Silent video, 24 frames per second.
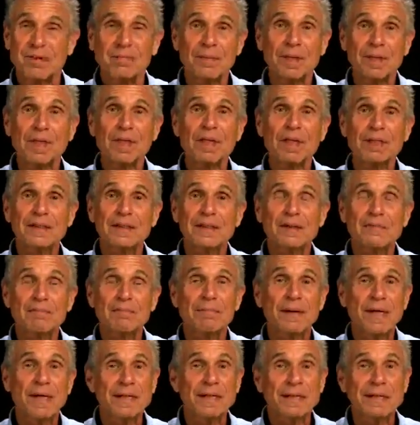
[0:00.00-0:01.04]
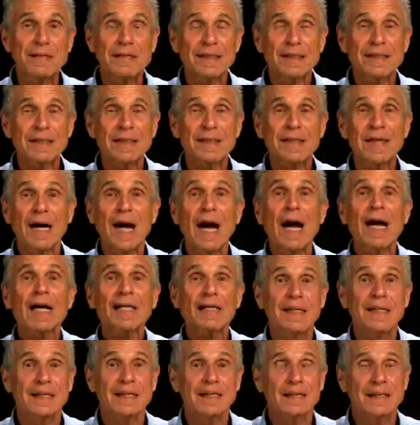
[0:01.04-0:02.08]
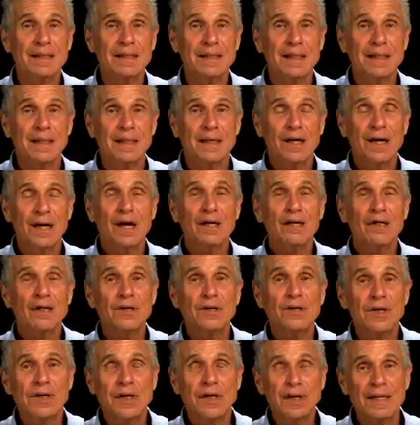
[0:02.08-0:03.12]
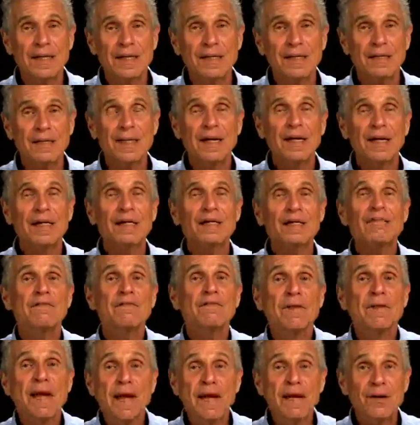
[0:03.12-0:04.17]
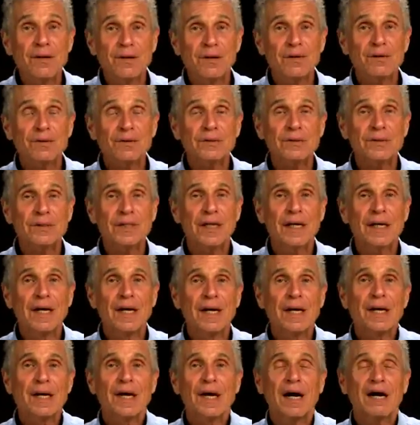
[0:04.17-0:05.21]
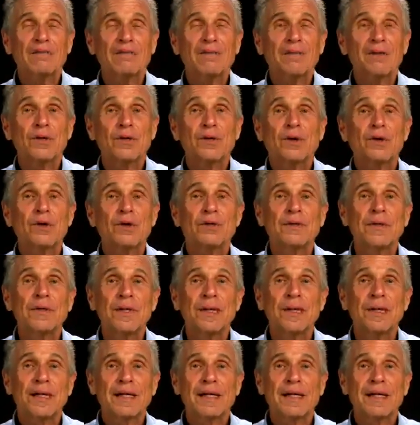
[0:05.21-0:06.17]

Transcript: because they're basically hiding underneath the veils of their own